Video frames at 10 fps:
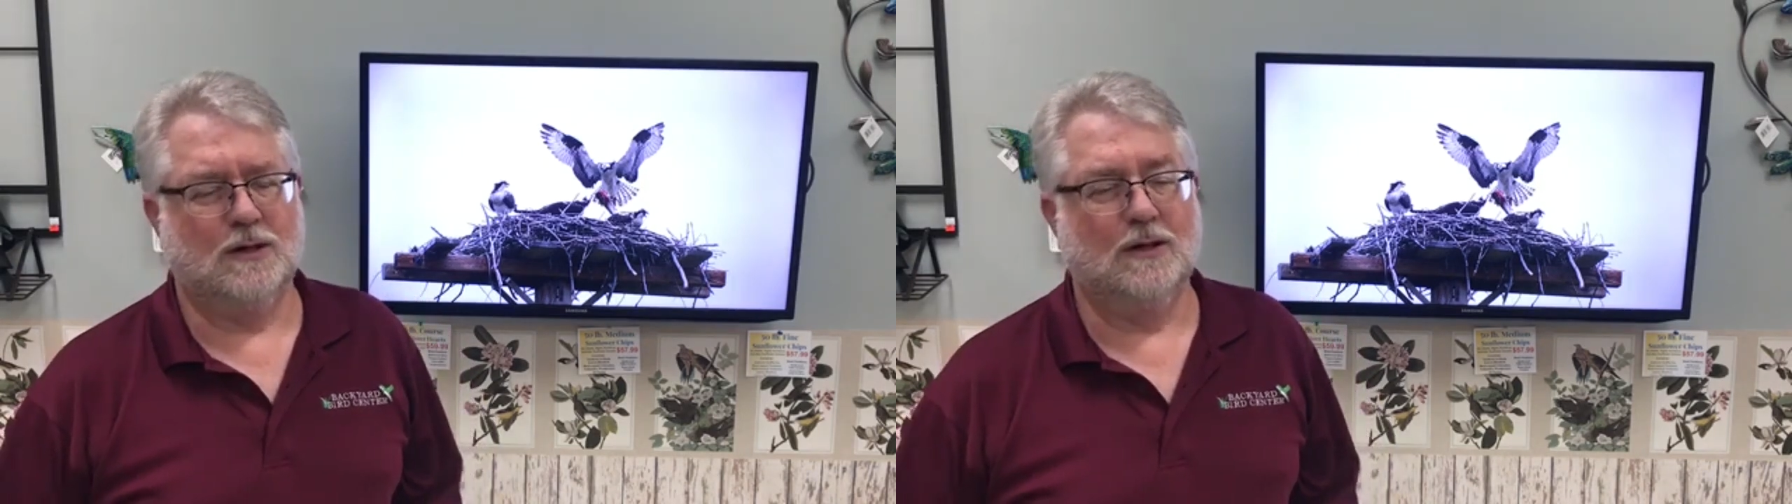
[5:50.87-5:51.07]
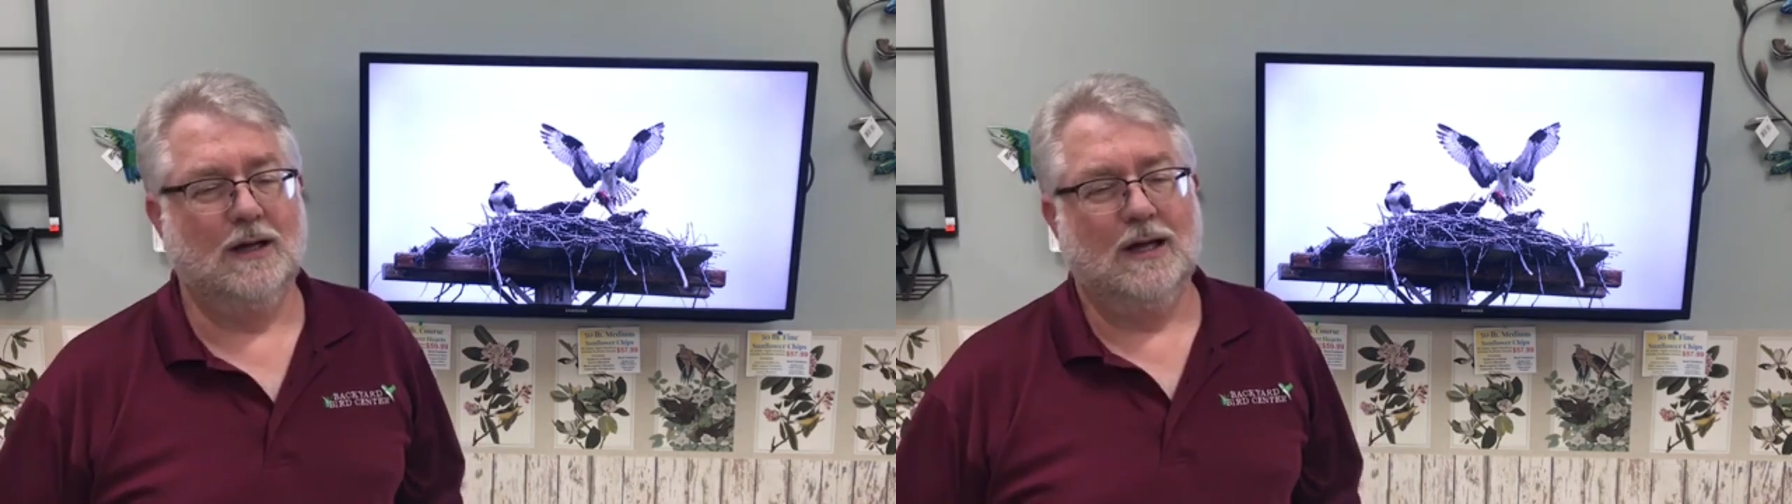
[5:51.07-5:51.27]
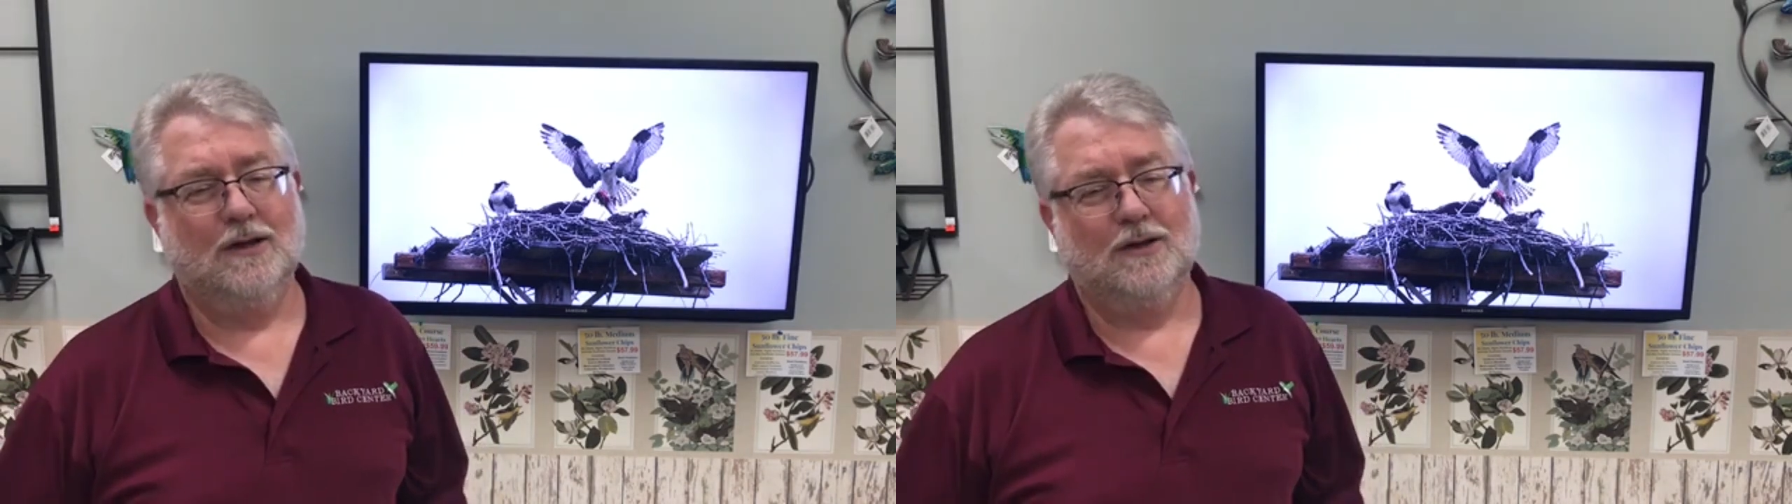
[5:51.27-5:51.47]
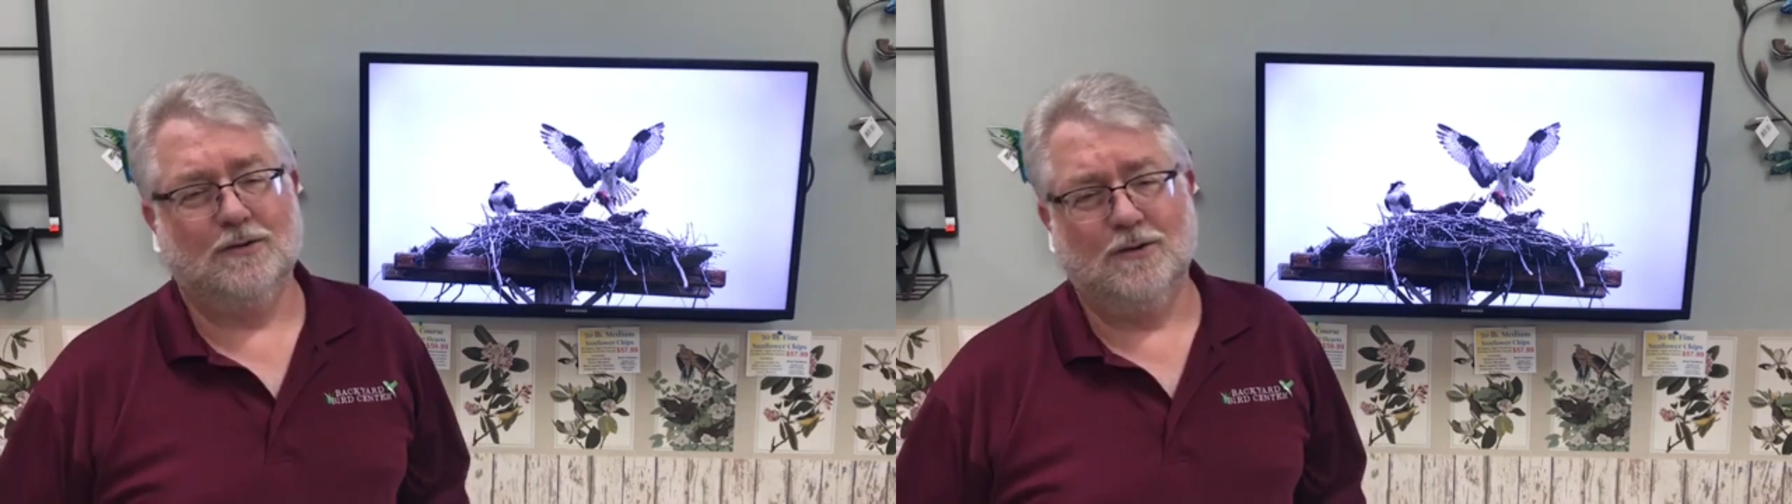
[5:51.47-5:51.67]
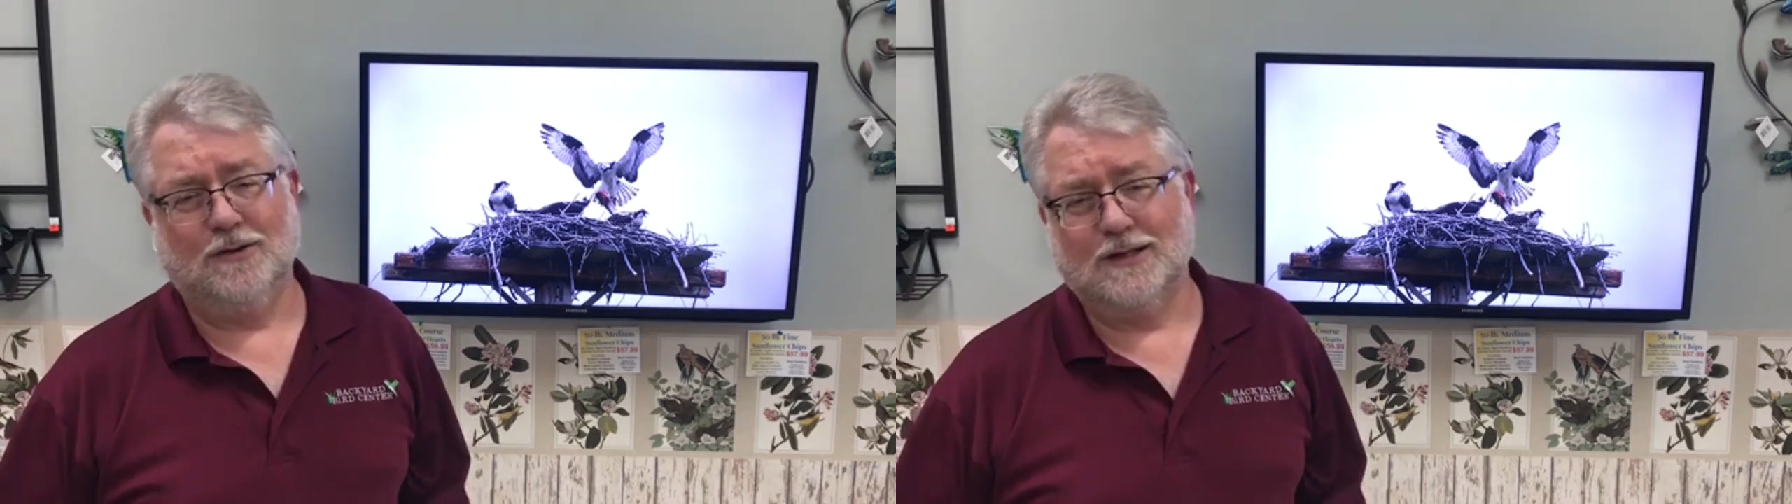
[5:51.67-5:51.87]
Well, the
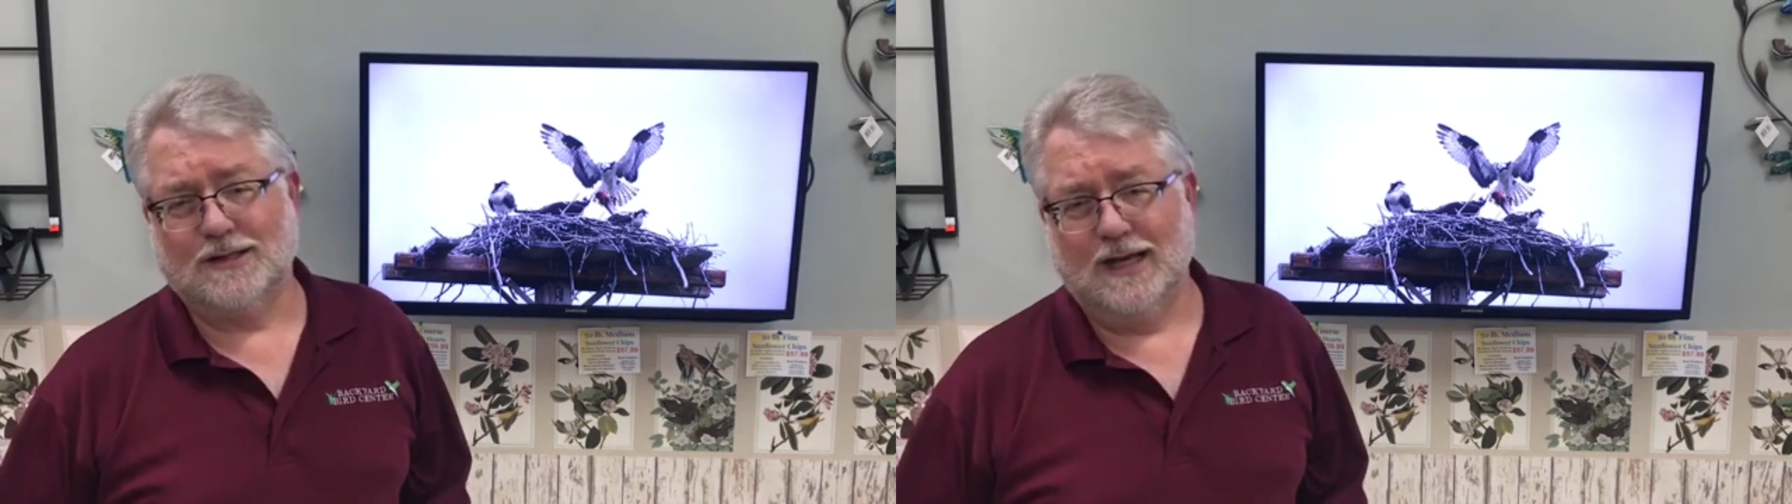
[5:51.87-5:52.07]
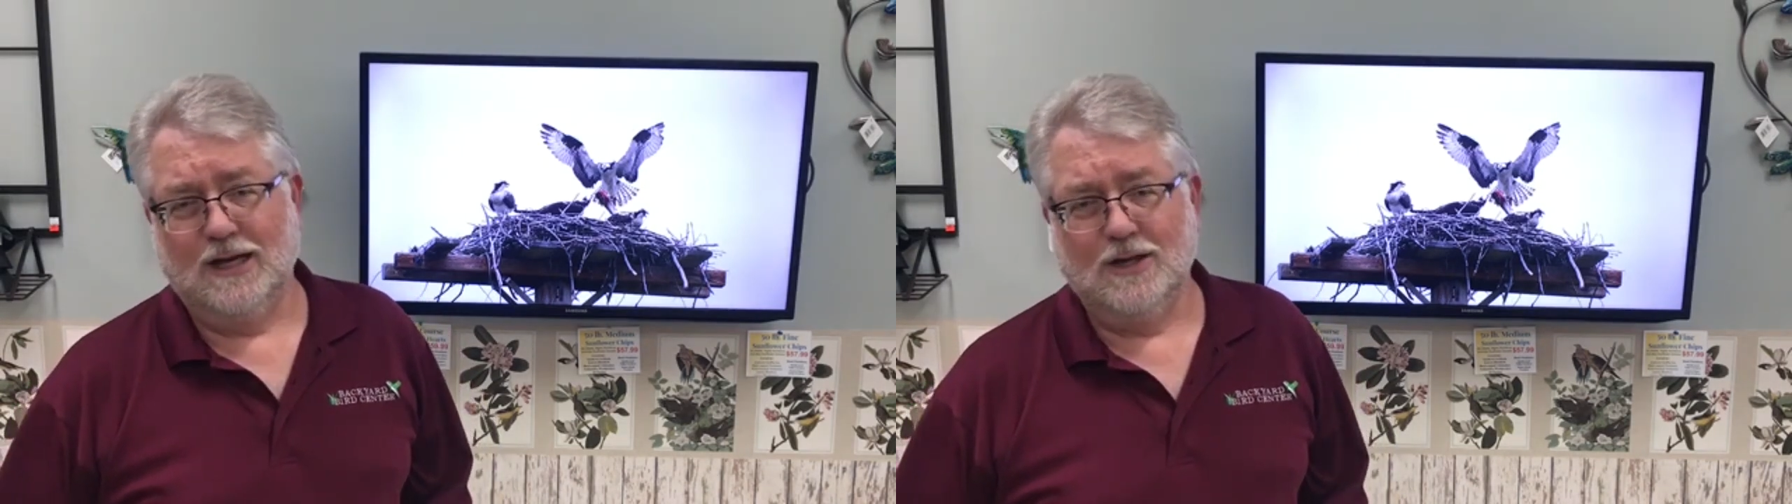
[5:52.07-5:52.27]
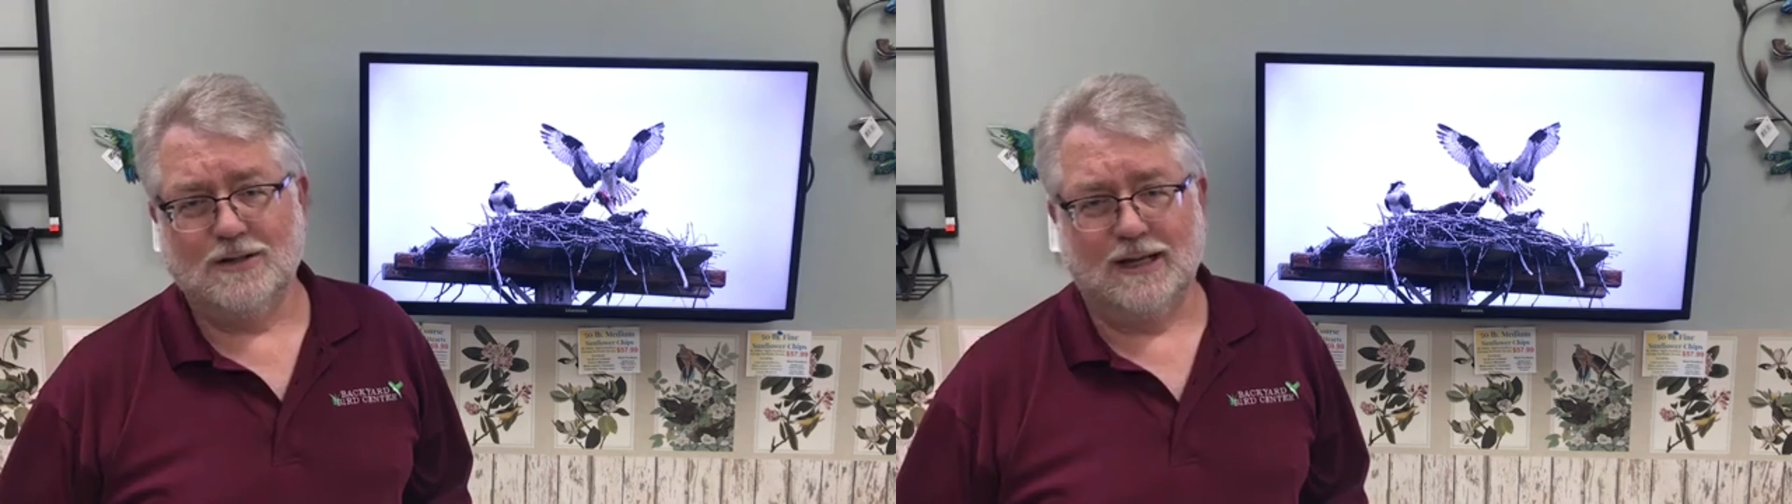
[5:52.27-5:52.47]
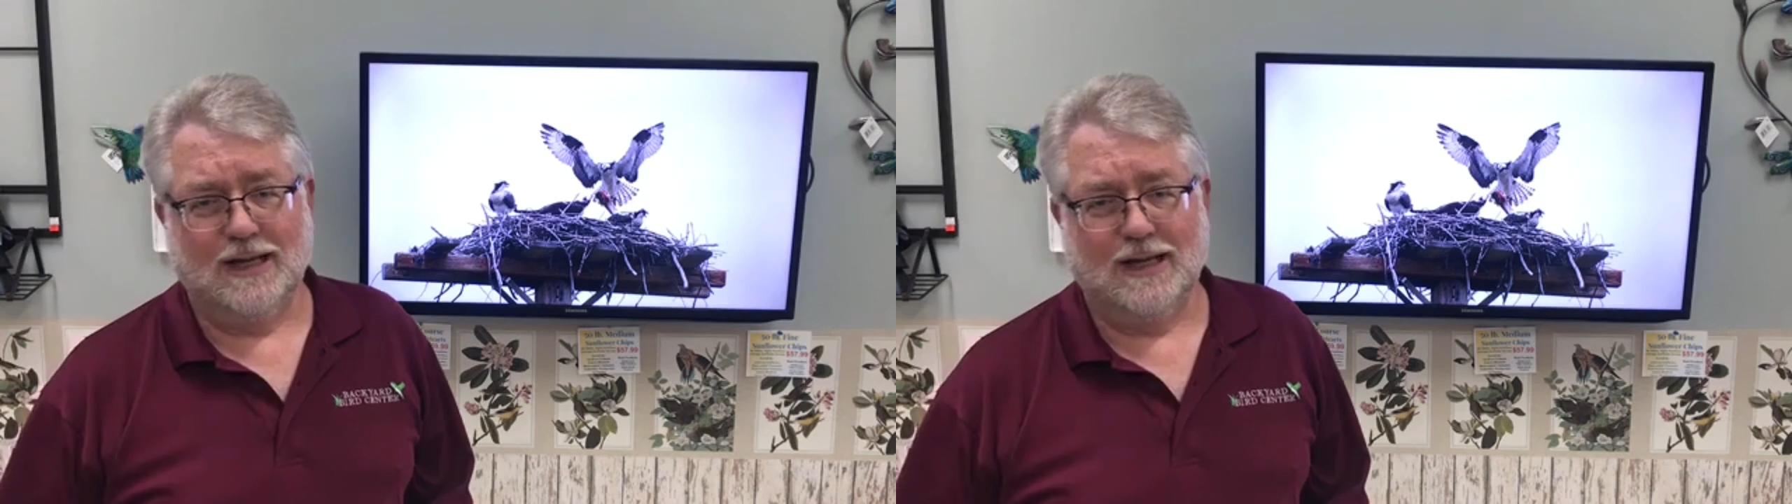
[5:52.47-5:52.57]
truth is they usually